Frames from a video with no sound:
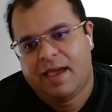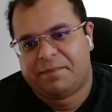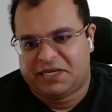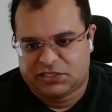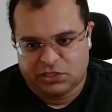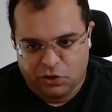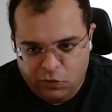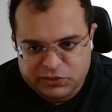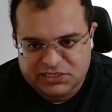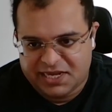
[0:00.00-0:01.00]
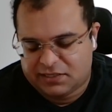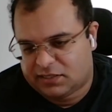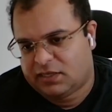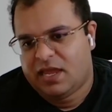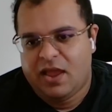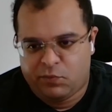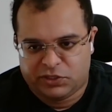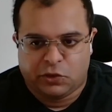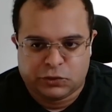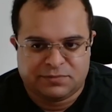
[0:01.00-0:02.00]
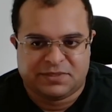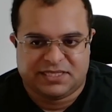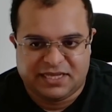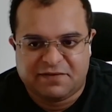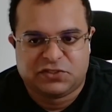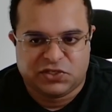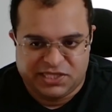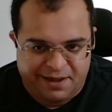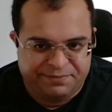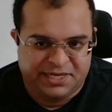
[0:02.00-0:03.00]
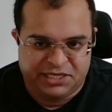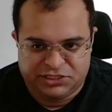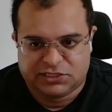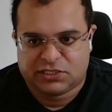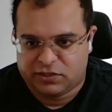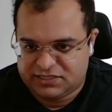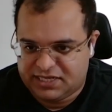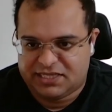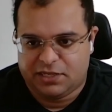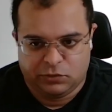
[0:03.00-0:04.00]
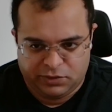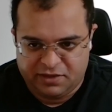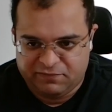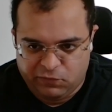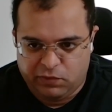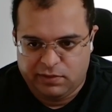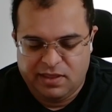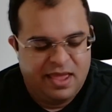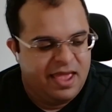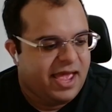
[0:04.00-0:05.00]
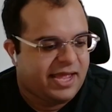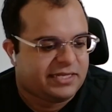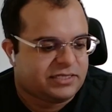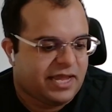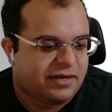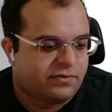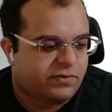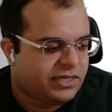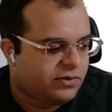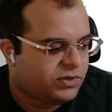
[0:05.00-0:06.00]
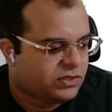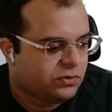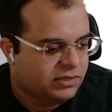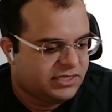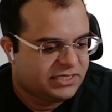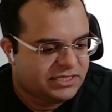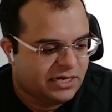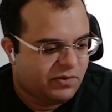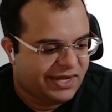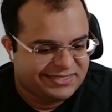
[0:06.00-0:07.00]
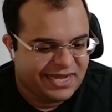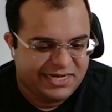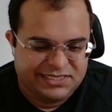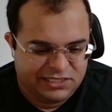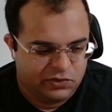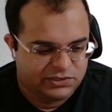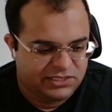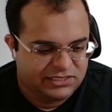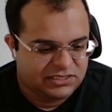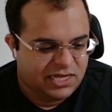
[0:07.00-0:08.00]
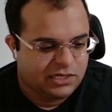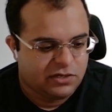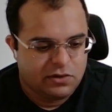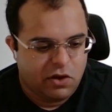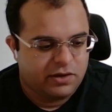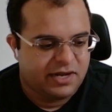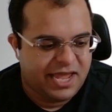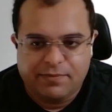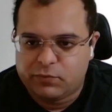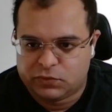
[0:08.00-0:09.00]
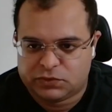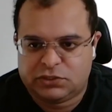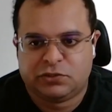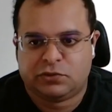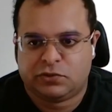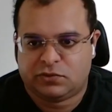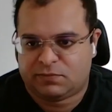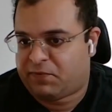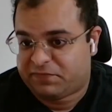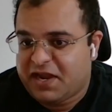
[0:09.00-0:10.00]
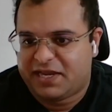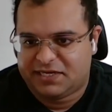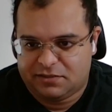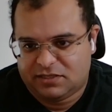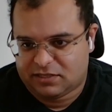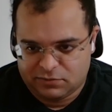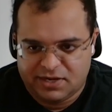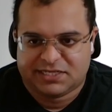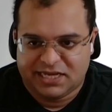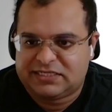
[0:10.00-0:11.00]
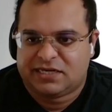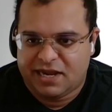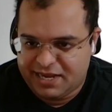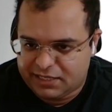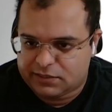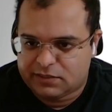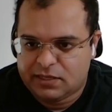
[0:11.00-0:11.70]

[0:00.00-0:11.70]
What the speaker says: based on the host header, which ultimately gives you the application's content that you're looking for. And really, with all these internet-wide scanning technologies, they are not able to provide the correct SNI header.